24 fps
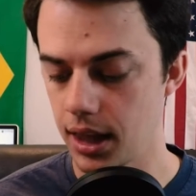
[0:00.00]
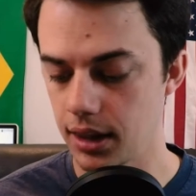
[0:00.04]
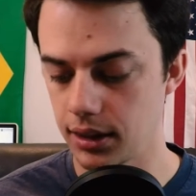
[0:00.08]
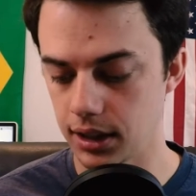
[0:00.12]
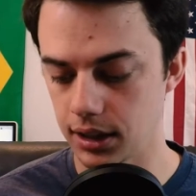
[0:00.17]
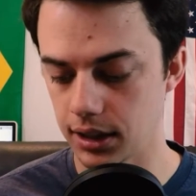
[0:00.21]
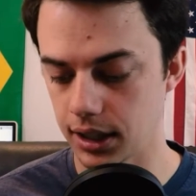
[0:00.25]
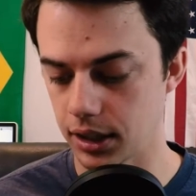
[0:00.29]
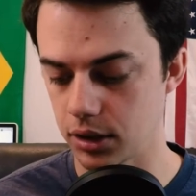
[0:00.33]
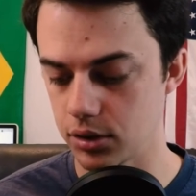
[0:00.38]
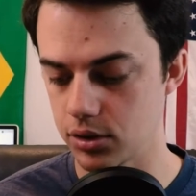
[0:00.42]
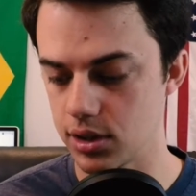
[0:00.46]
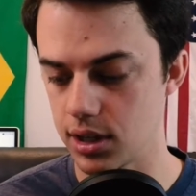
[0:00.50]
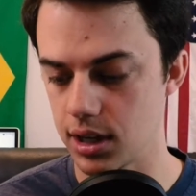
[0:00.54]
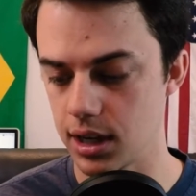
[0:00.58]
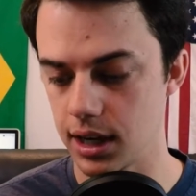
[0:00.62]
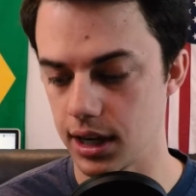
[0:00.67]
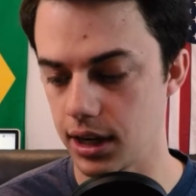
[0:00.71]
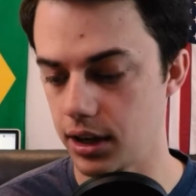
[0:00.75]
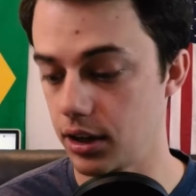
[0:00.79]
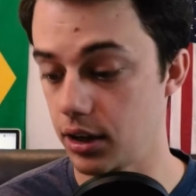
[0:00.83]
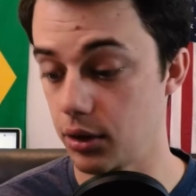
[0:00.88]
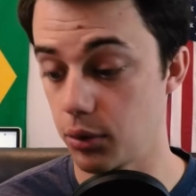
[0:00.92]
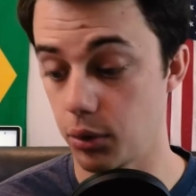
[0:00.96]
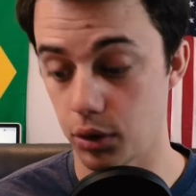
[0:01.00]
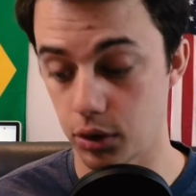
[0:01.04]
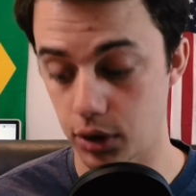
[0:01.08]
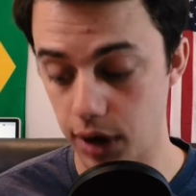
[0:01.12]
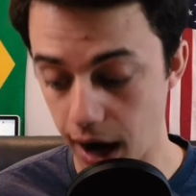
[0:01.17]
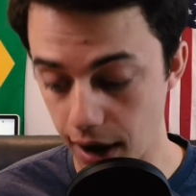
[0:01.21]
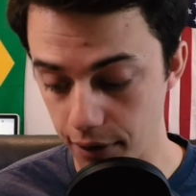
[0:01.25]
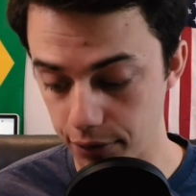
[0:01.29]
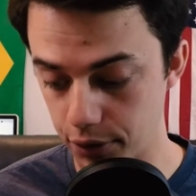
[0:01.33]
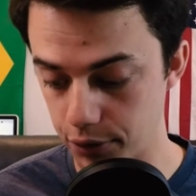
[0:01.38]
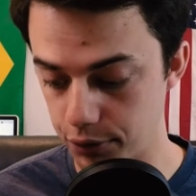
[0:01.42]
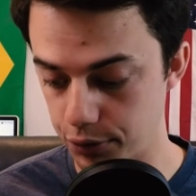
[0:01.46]
Then like you see here, it will
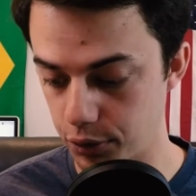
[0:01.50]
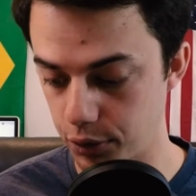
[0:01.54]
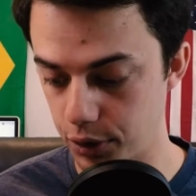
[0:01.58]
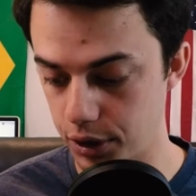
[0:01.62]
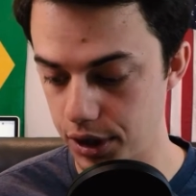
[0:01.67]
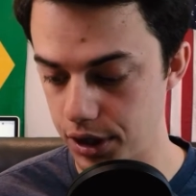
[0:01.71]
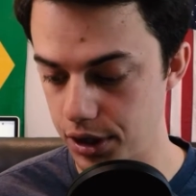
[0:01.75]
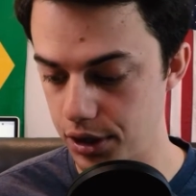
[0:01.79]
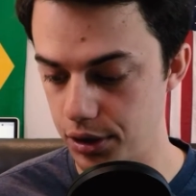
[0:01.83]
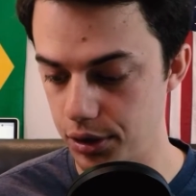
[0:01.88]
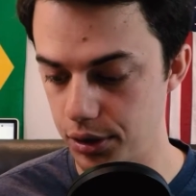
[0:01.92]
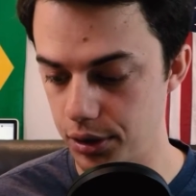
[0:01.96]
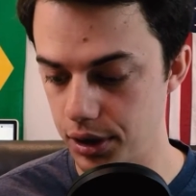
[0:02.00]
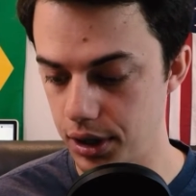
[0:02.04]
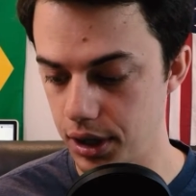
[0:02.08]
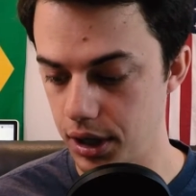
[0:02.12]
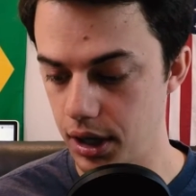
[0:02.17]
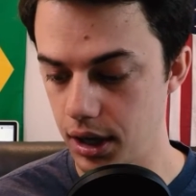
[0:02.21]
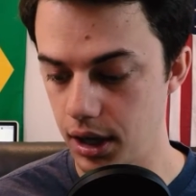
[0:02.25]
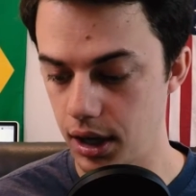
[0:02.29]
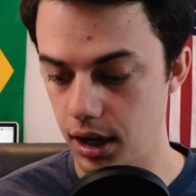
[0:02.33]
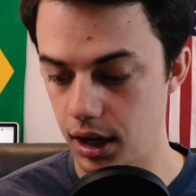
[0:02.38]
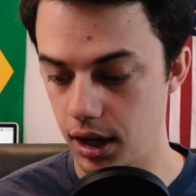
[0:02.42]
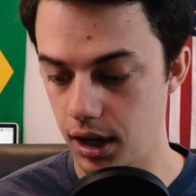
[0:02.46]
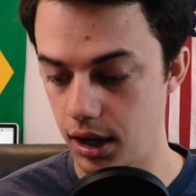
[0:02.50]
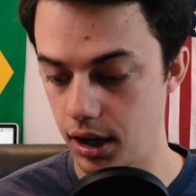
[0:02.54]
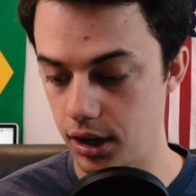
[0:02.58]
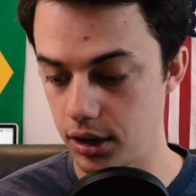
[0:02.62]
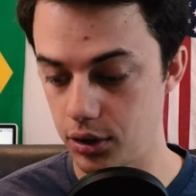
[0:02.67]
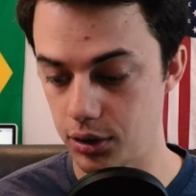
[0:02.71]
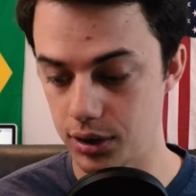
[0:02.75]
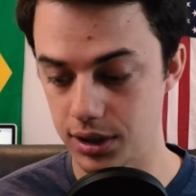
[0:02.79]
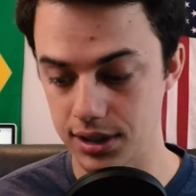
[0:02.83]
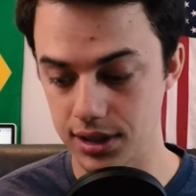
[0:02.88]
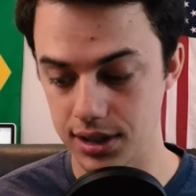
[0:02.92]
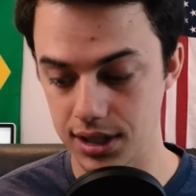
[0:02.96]
graph it for you.
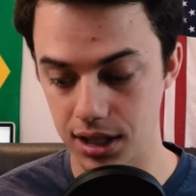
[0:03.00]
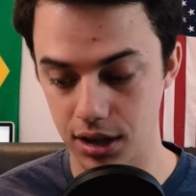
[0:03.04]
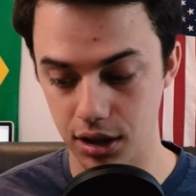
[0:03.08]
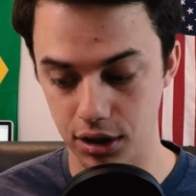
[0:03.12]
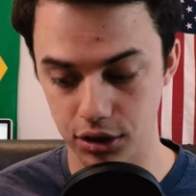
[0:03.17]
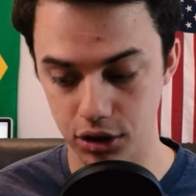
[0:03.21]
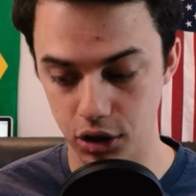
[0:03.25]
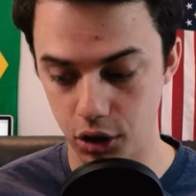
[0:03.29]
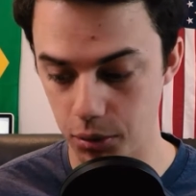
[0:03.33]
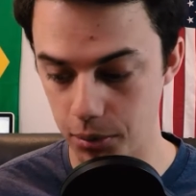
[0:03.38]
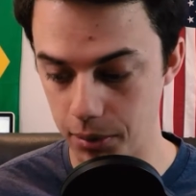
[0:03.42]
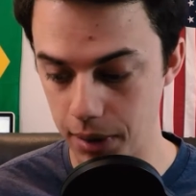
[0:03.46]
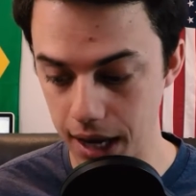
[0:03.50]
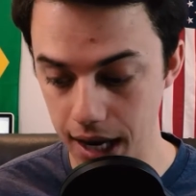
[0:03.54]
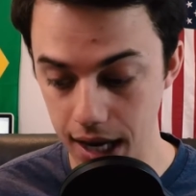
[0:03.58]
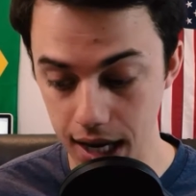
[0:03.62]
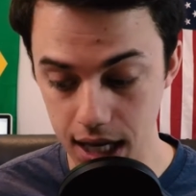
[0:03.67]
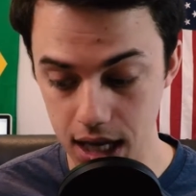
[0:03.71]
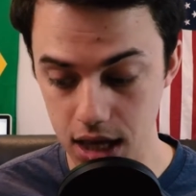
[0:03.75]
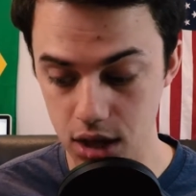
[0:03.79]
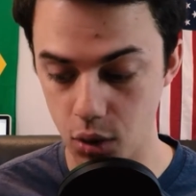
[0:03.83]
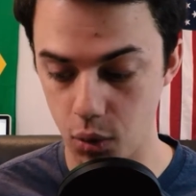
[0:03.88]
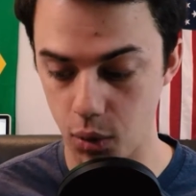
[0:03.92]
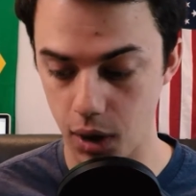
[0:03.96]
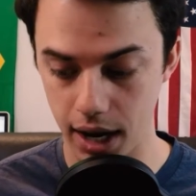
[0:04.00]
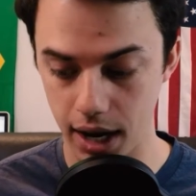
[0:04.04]
You can see the domain, the